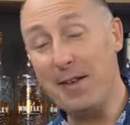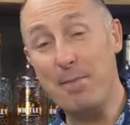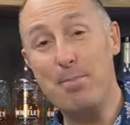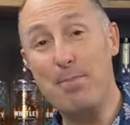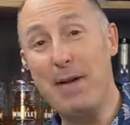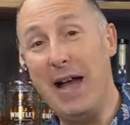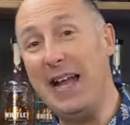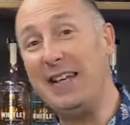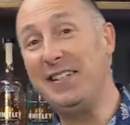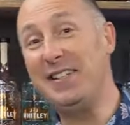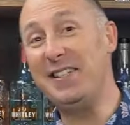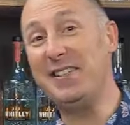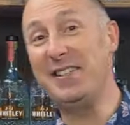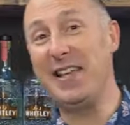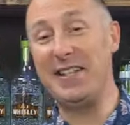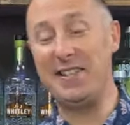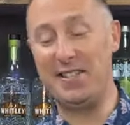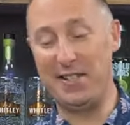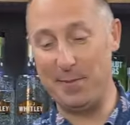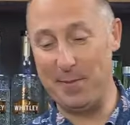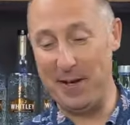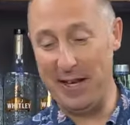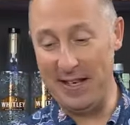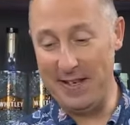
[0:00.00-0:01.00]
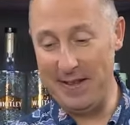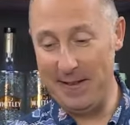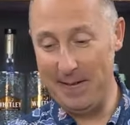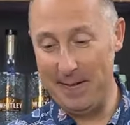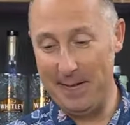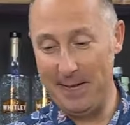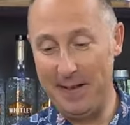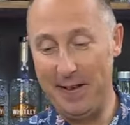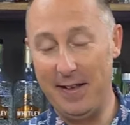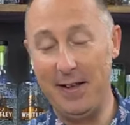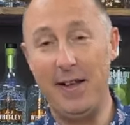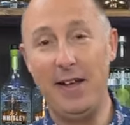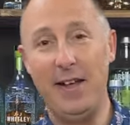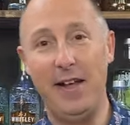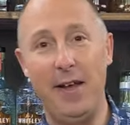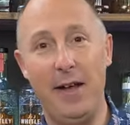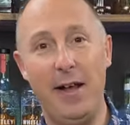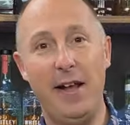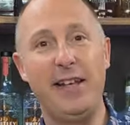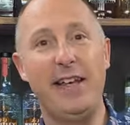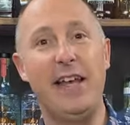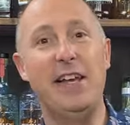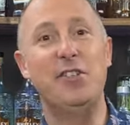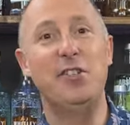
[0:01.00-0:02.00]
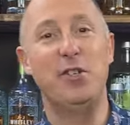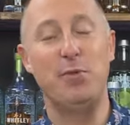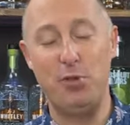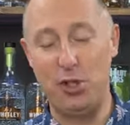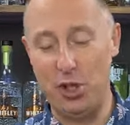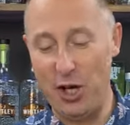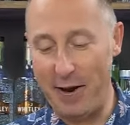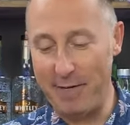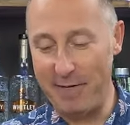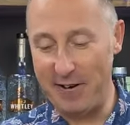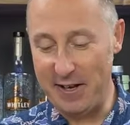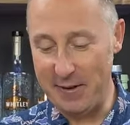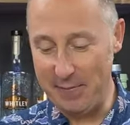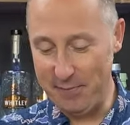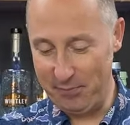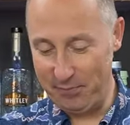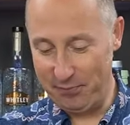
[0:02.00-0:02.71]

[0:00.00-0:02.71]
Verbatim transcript: Mandy said to me, get some sherry.